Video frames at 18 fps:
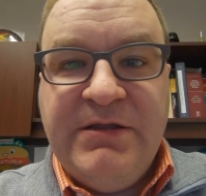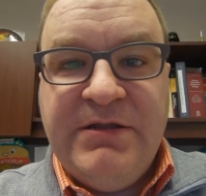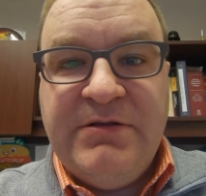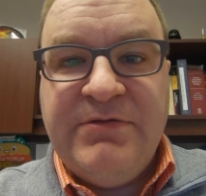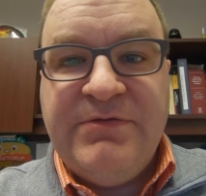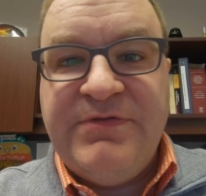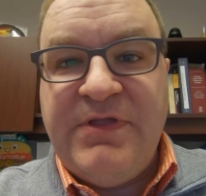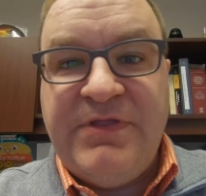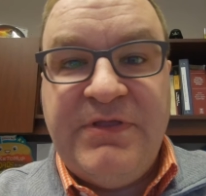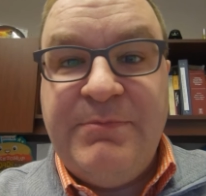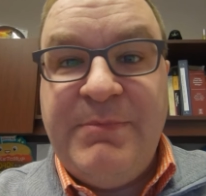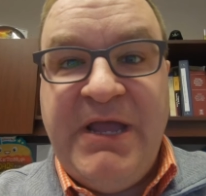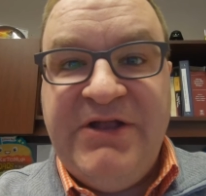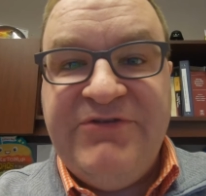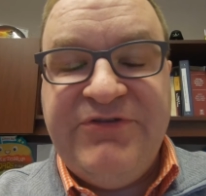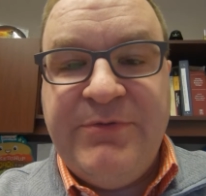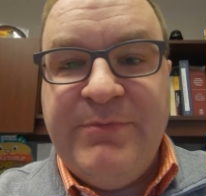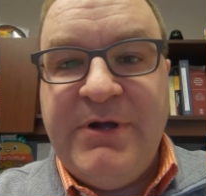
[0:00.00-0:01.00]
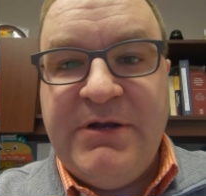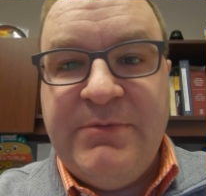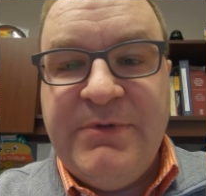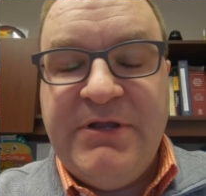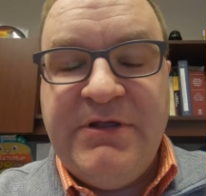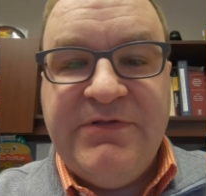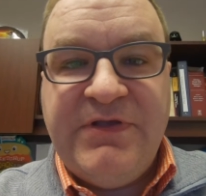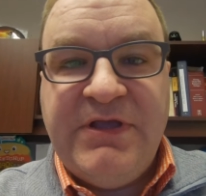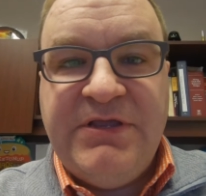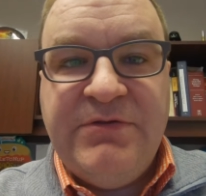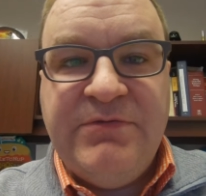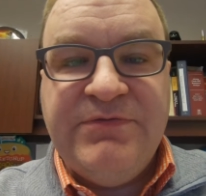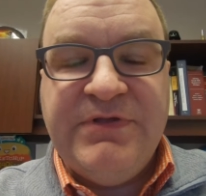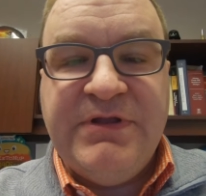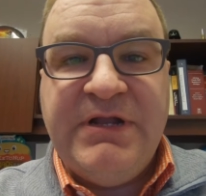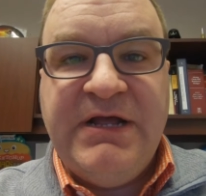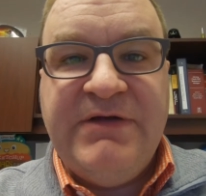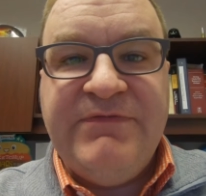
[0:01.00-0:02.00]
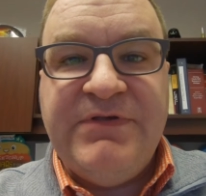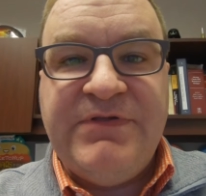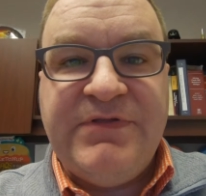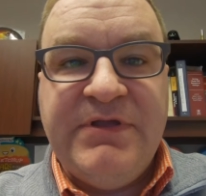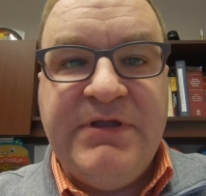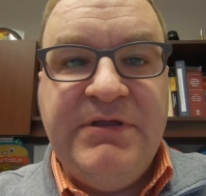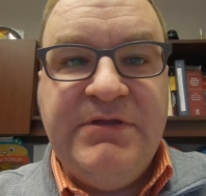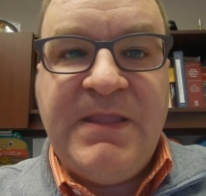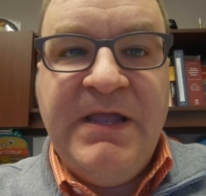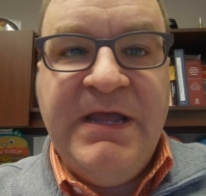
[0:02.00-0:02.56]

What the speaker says: And there's nothing magic about it because I use it, obviously.